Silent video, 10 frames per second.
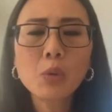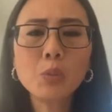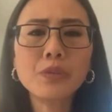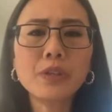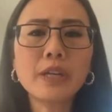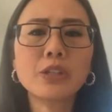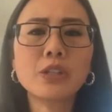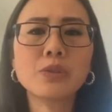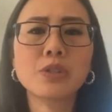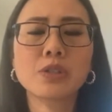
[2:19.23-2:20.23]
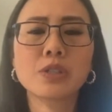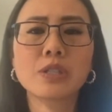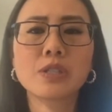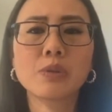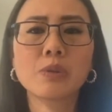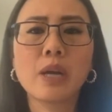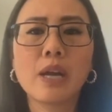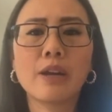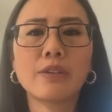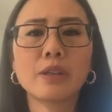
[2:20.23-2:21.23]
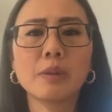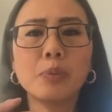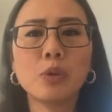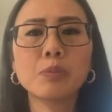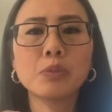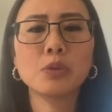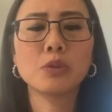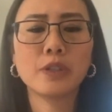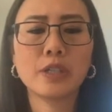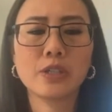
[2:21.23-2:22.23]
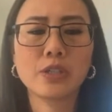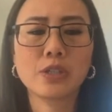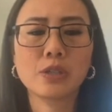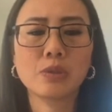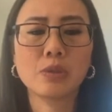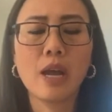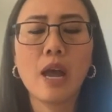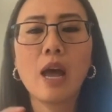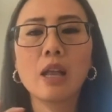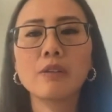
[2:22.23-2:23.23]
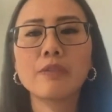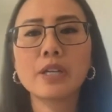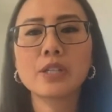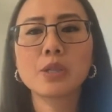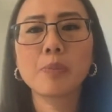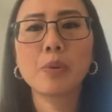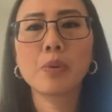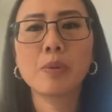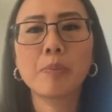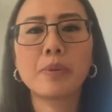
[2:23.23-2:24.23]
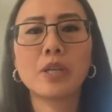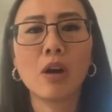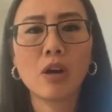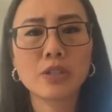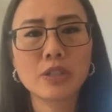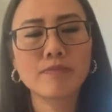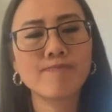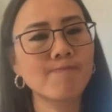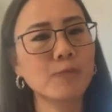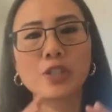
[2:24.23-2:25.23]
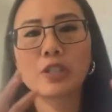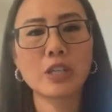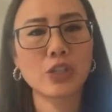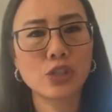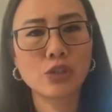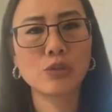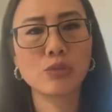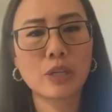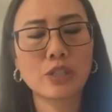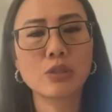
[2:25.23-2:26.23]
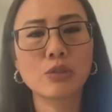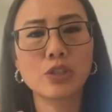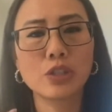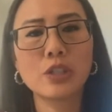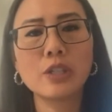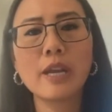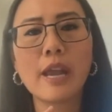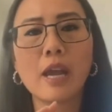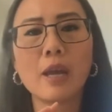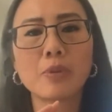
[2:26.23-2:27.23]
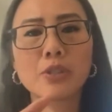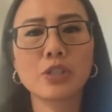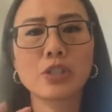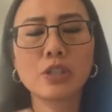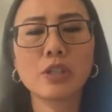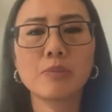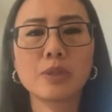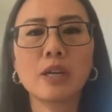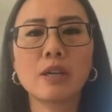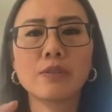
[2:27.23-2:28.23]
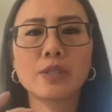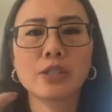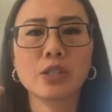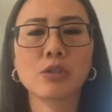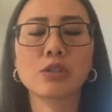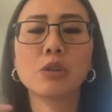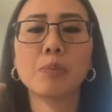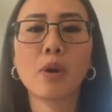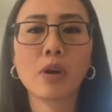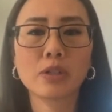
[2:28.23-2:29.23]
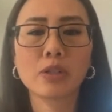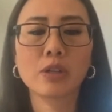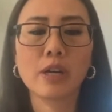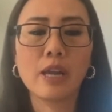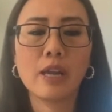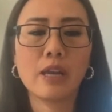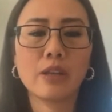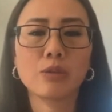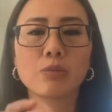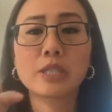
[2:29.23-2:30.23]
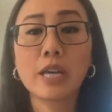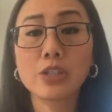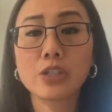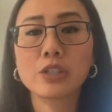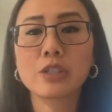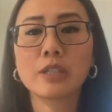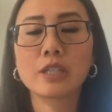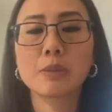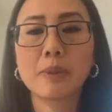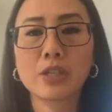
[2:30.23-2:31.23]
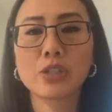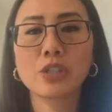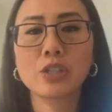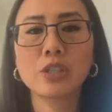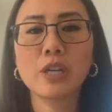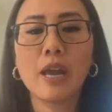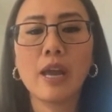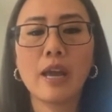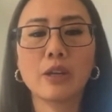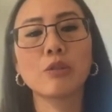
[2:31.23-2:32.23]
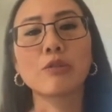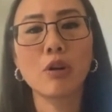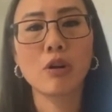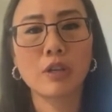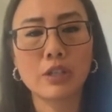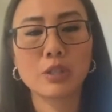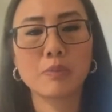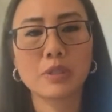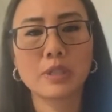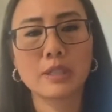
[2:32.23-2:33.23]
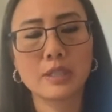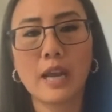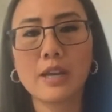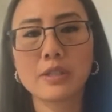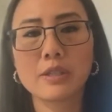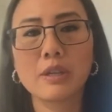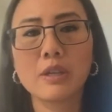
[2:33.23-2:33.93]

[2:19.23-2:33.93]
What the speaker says: with the end users. And so I think the bold move is to elevate support beyond just the issue resolution and position themselves as a critical partner in the retention, expansion, and overall customer success.